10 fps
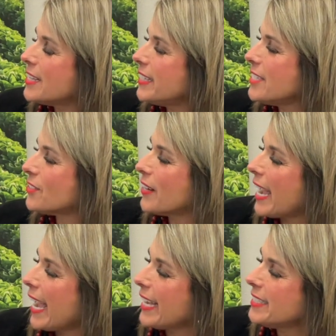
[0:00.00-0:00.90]
These are
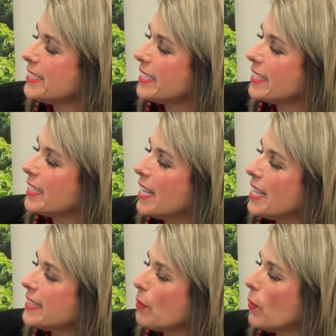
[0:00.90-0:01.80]
handy.
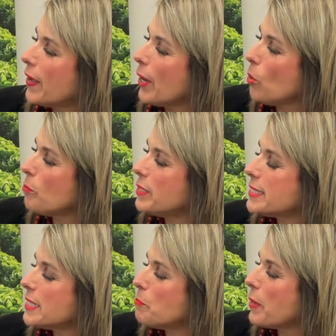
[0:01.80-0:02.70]
They will help me
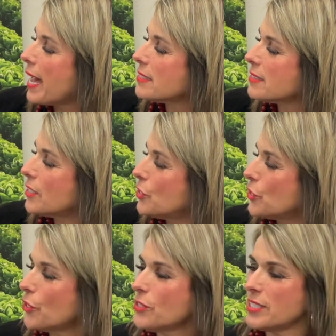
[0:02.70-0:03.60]
see past the
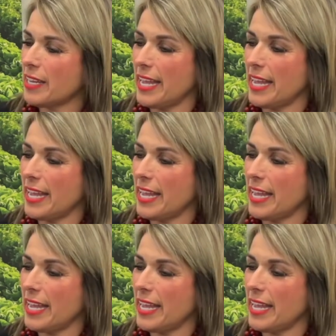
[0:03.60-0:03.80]
dirt